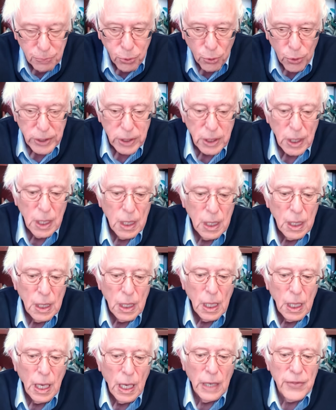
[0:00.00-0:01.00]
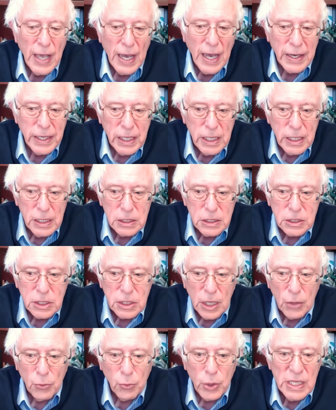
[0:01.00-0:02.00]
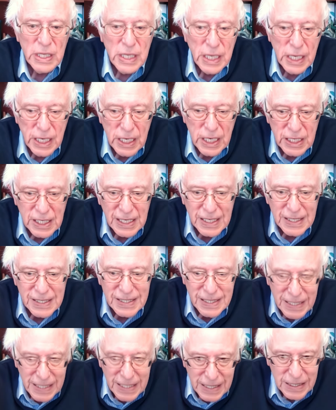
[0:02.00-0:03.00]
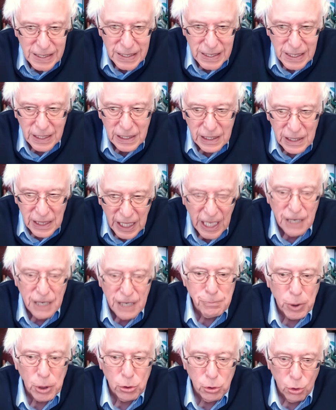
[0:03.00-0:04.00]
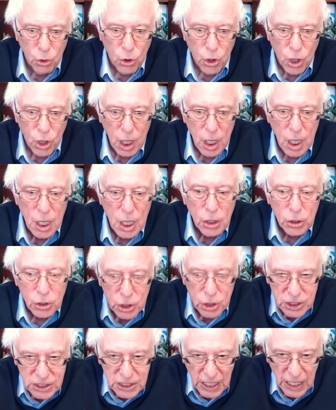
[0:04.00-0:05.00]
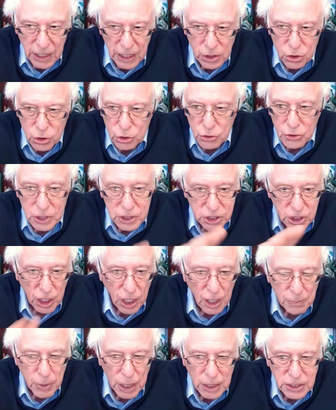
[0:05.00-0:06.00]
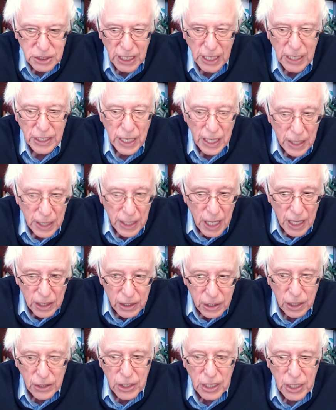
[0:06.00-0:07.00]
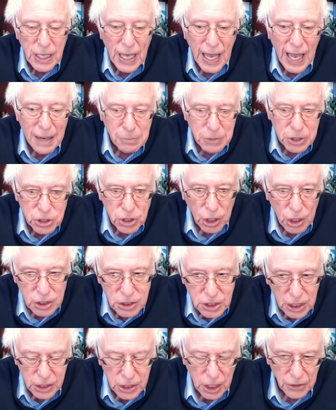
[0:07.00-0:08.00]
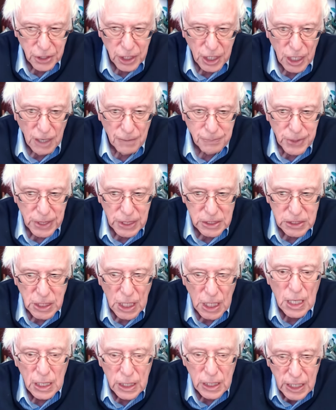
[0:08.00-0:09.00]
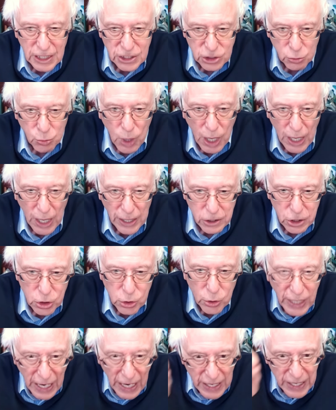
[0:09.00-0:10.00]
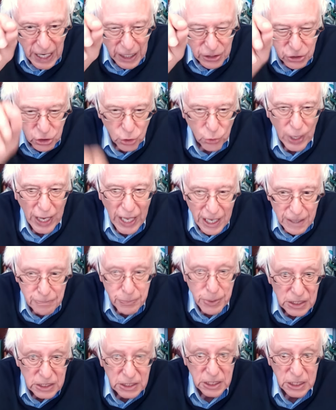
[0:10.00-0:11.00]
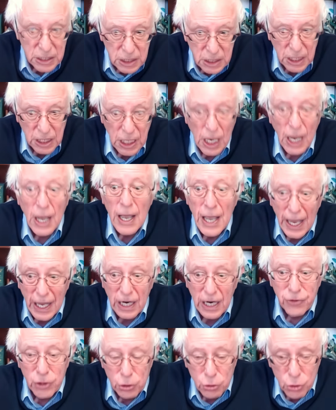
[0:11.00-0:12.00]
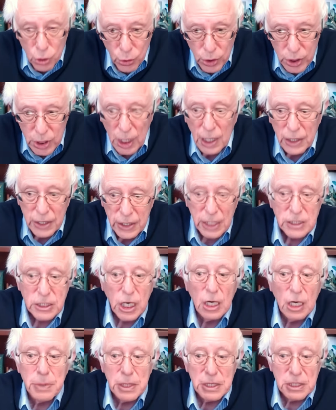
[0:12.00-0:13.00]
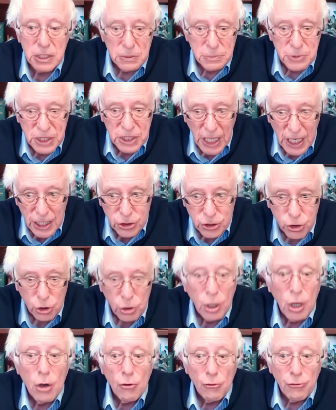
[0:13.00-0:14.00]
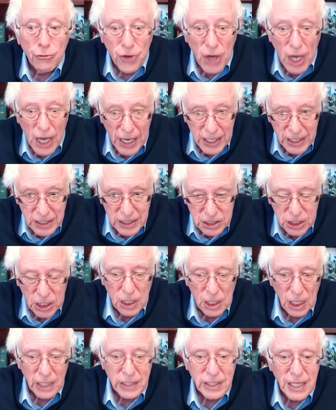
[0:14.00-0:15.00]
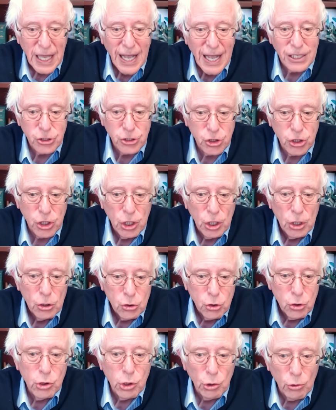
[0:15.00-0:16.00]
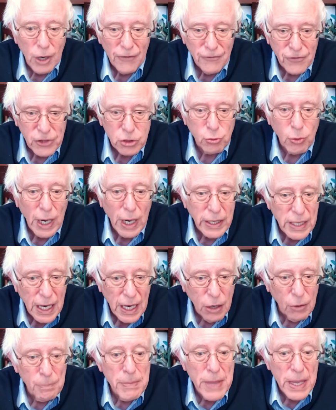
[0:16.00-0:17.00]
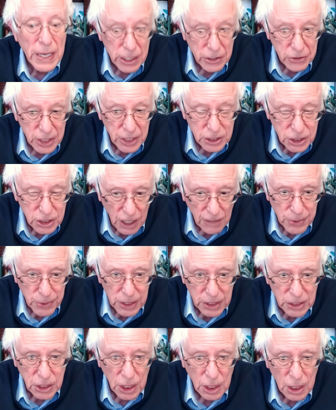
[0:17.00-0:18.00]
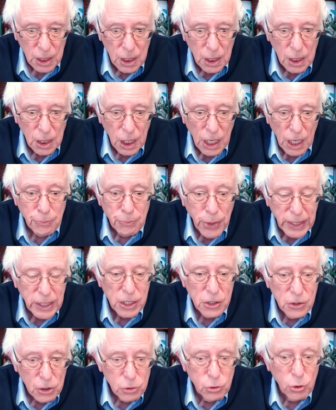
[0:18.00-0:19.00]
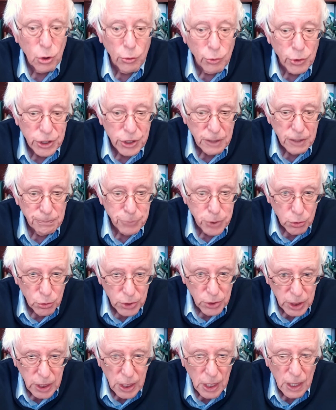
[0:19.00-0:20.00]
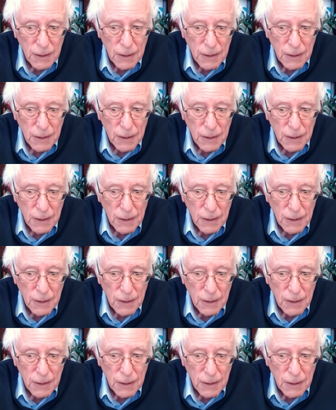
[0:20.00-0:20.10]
point, and that is that we need teeth in labor law to say to the Starbucks and the Amazons and the other companies, guess what? You cannot do A, B, C, D. And if you do it, there's going to be substantial fines attached to your efforts. Right now, many of these companies are breaking the law with impunity.